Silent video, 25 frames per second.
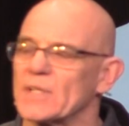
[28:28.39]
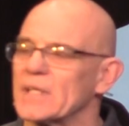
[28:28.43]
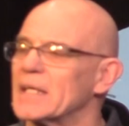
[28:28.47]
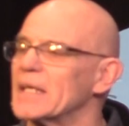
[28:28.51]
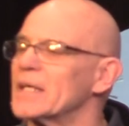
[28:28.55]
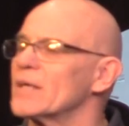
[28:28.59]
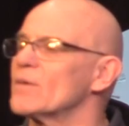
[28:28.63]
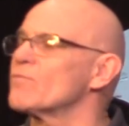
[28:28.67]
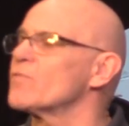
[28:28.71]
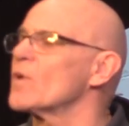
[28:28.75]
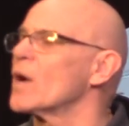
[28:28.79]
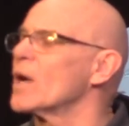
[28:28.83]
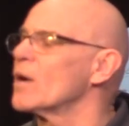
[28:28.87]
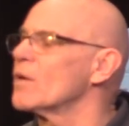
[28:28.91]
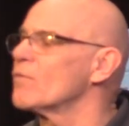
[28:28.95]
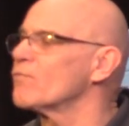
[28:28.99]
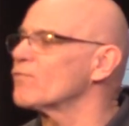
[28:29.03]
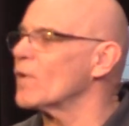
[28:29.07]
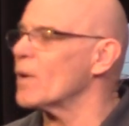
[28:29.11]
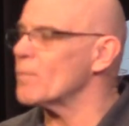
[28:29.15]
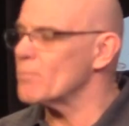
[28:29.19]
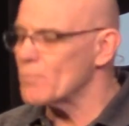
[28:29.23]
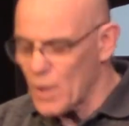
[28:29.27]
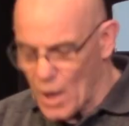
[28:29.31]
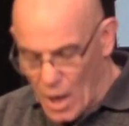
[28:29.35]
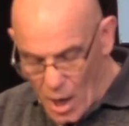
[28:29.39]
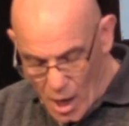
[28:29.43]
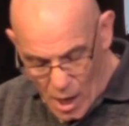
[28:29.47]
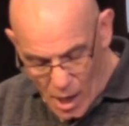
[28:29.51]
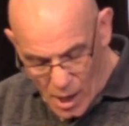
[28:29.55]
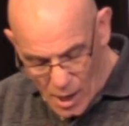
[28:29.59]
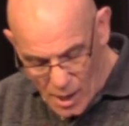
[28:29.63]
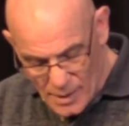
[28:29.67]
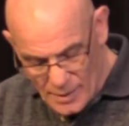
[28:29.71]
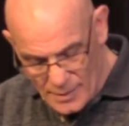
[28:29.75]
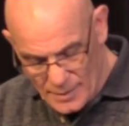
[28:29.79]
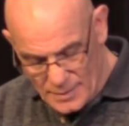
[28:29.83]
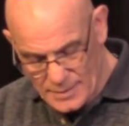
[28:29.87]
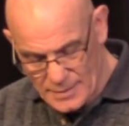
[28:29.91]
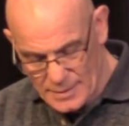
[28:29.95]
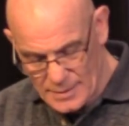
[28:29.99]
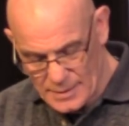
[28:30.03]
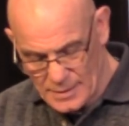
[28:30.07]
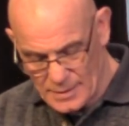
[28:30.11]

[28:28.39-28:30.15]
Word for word: to give from the heart.